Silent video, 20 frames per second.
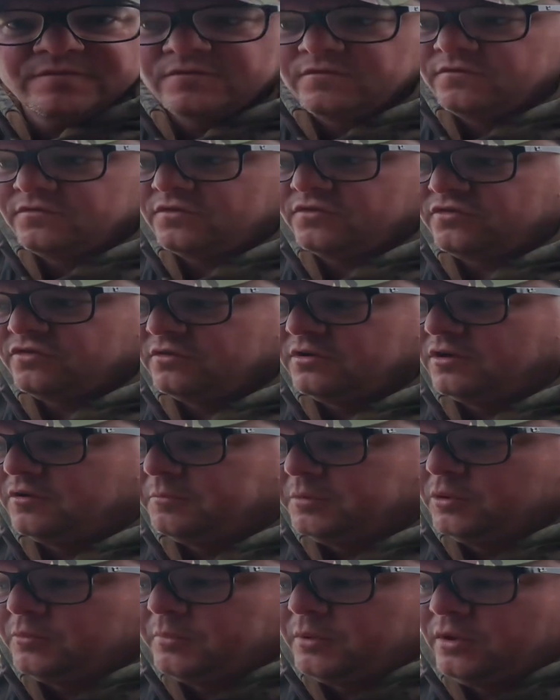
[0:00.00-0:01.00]
So two little
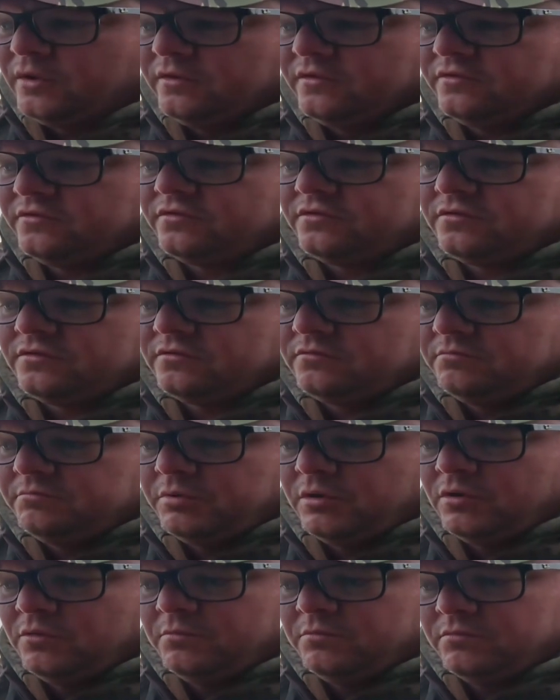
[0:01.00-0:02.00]
blue buttons,
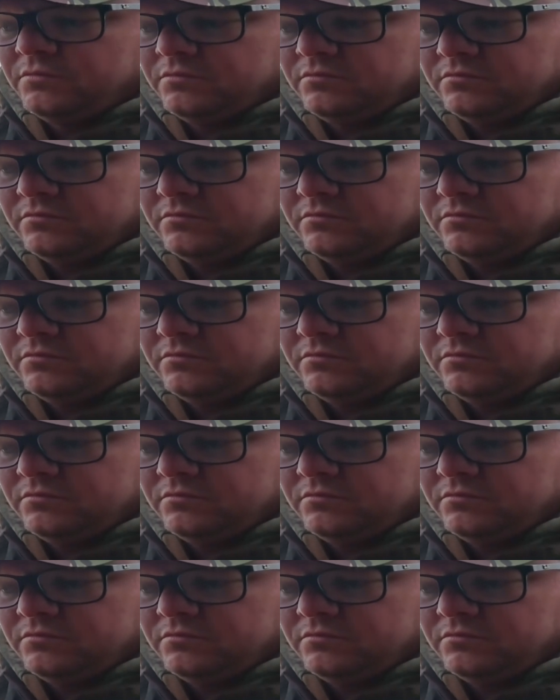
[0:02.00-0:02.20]
boom,